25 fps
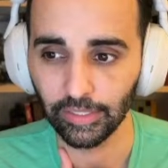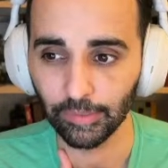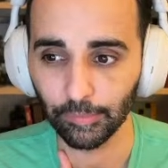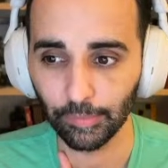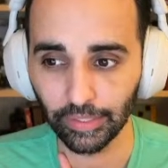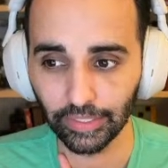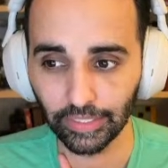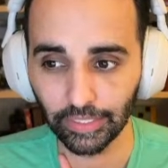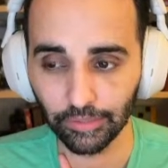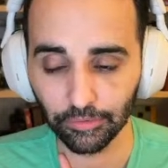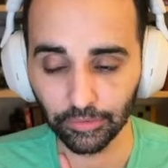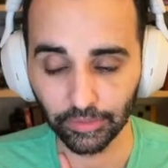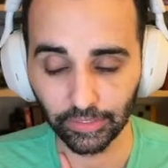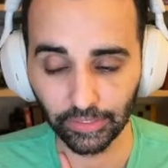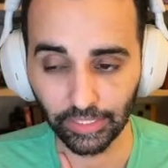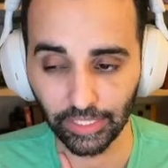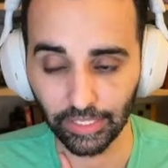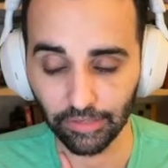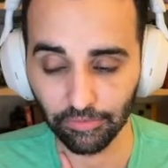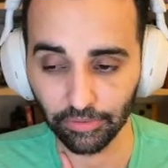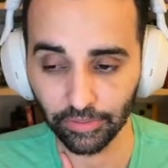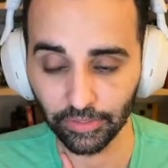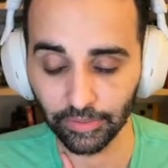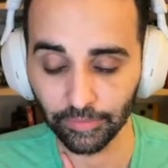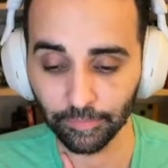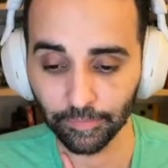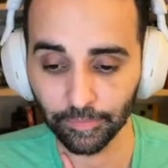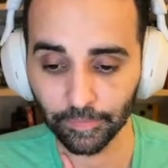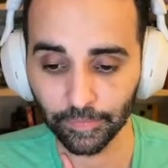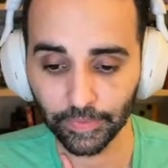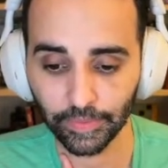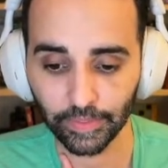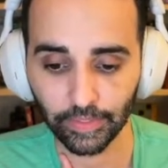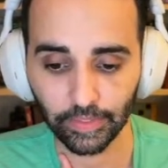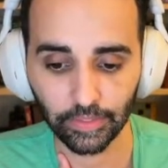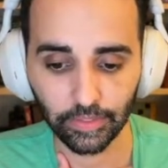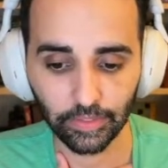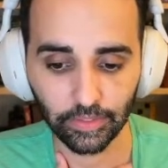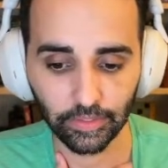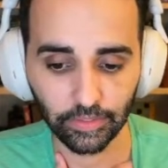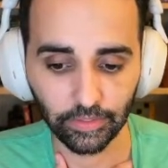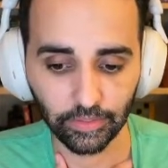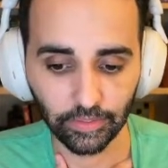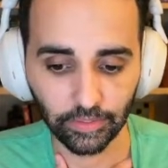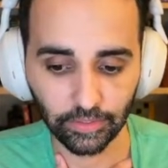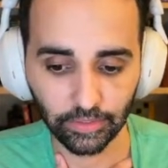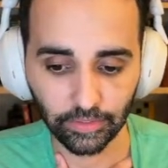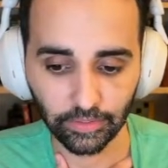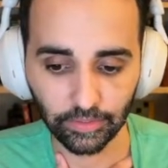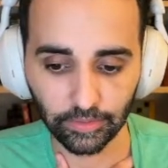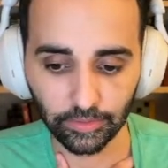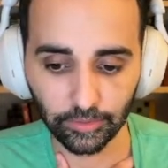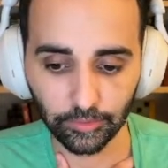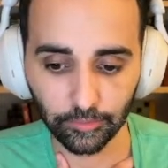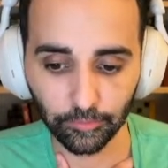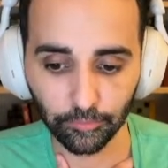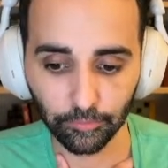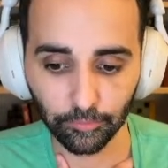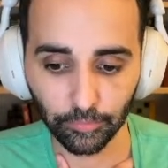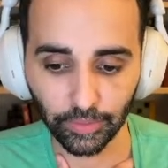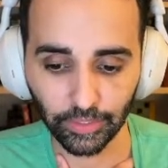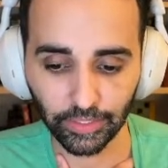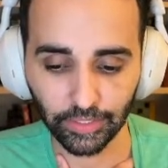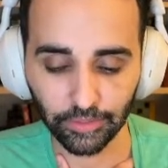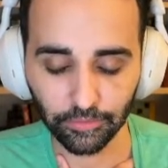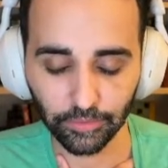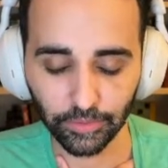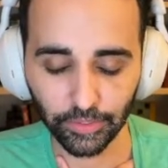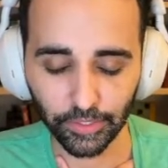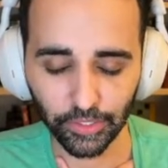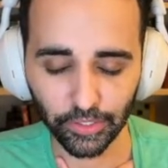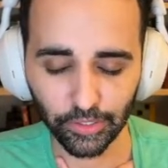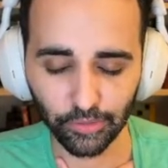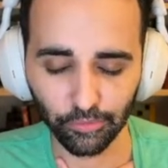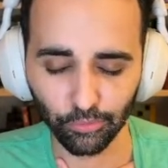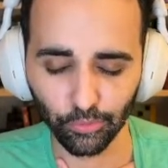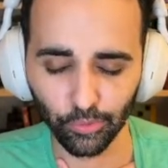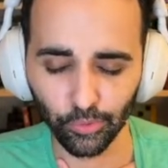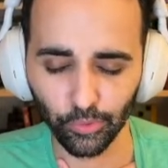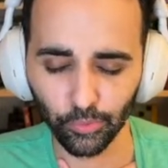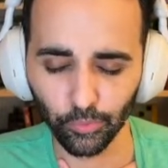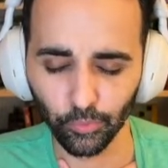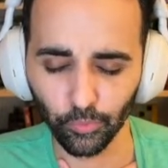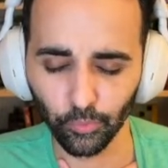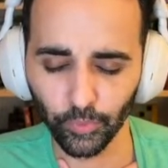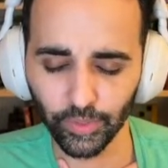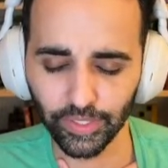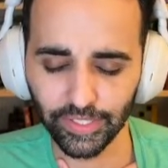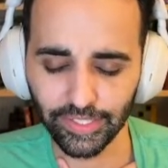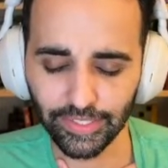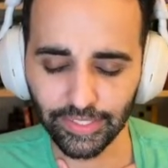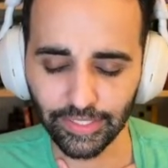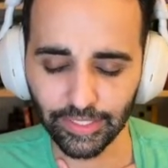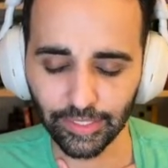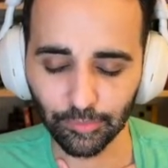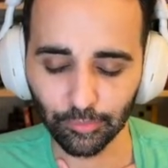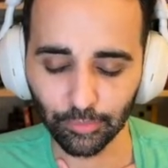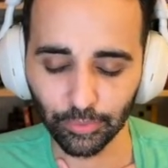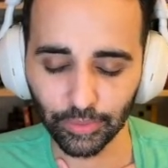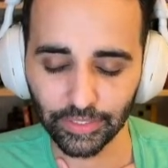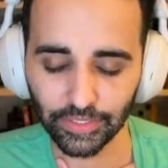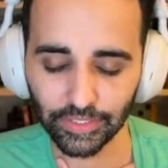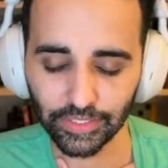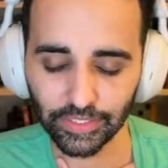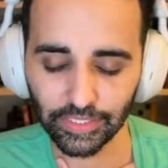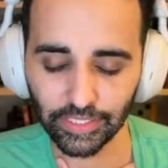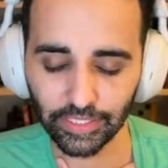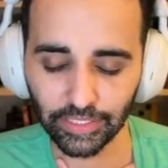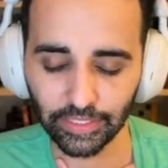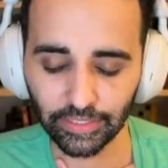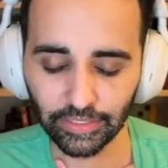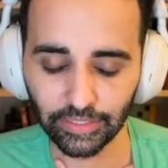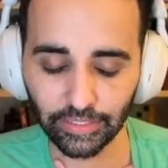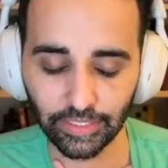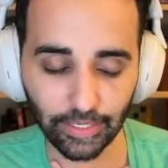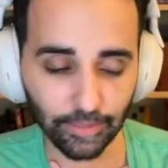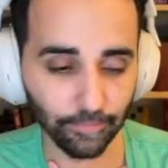By level 11, by level 11, you're going to roll 1d10 plus 10.